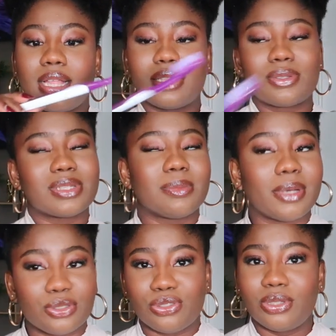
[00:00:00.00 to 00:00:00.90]
And this was
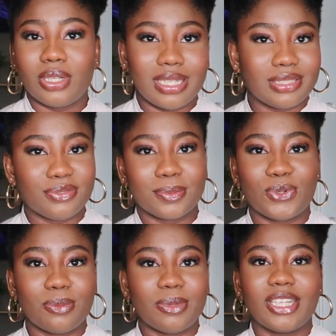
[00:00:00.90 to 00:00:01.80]
about $2
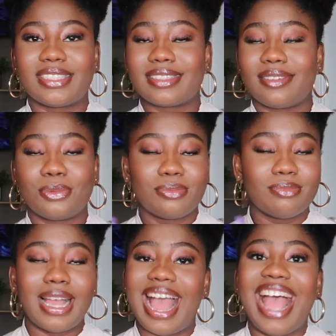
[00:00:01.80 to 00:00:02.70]
from Walmart.
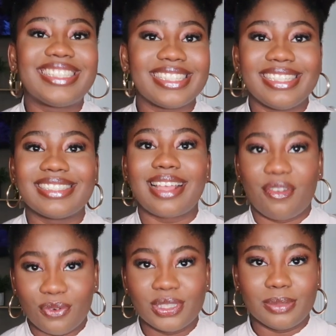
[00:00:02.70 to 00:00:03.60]
Hygiene is
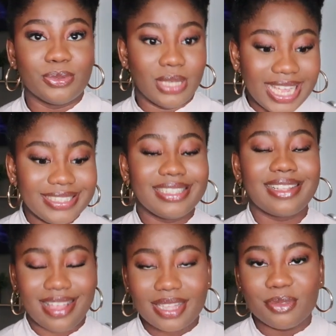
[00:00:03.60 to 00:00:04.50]
affordable.
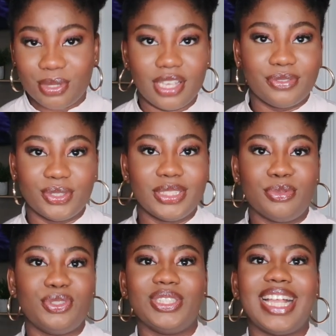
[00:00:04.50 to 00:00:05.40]
Hygiene can be
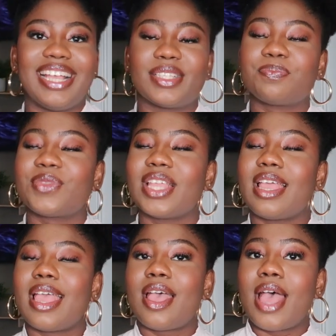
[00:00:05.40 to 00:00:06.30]
affordable, you guys.
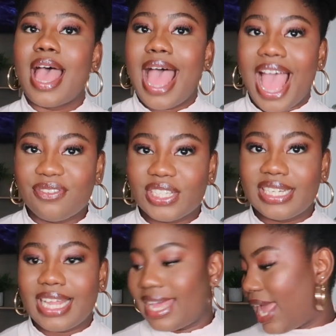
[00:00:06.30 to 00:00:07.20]
After
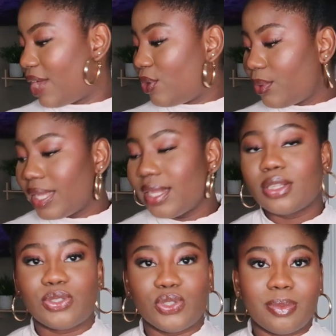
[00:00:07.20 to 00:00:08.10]
that, I go
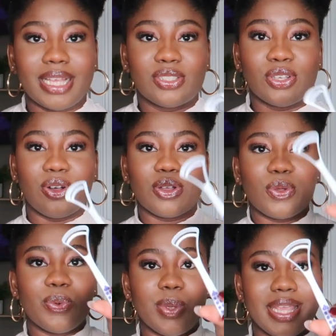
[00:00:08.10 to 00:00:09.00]
into my
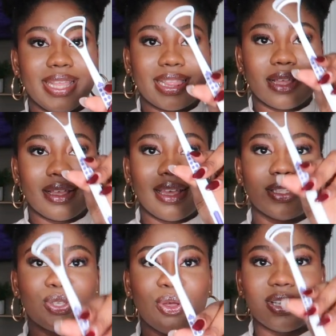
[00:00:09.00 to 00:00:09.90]
tongue with
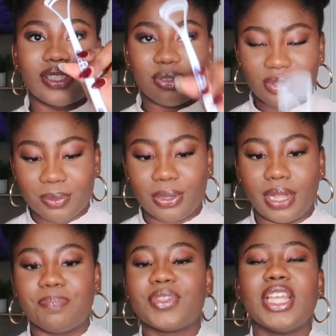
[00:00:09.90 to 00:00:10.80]
a tongue
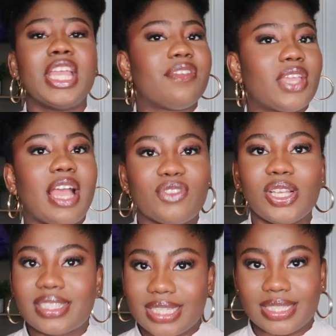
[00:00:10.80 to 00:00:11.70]
scraper. If you have
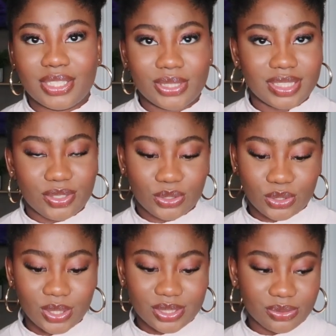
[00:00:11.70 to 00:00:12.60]
not started using a
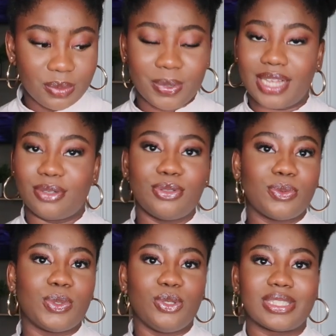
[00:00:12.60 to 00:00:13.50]
tongue scraper, I don't
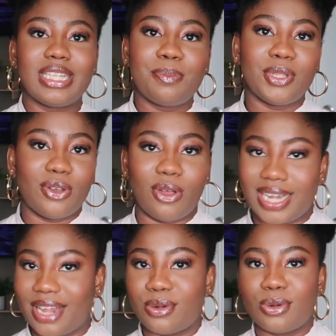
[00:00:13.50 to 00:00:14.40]
know what you're sleeping
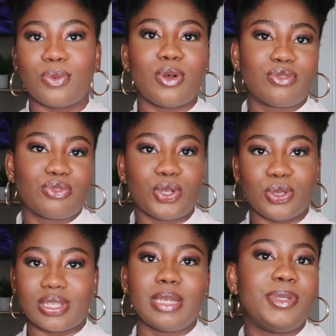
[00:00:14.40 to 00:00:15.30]
on. I don't know what
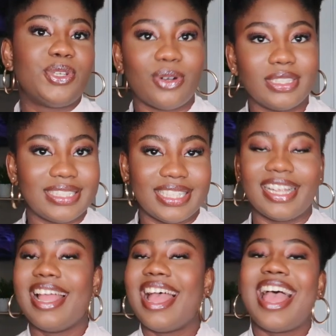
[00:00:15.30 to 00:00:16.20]
rock you're sleeping
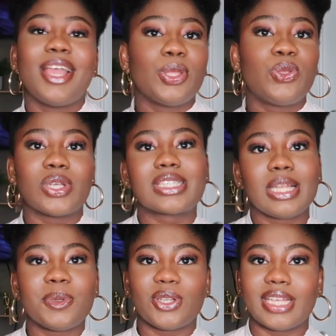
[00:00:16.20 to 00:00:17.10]
under. You're
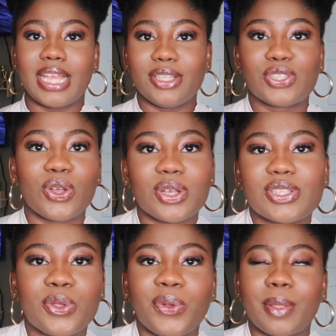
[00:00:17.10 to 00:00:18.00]
sleeping on a tongue
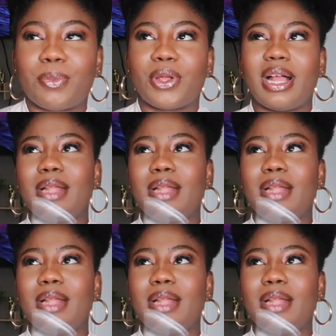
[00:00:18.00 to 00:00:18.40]
scraper.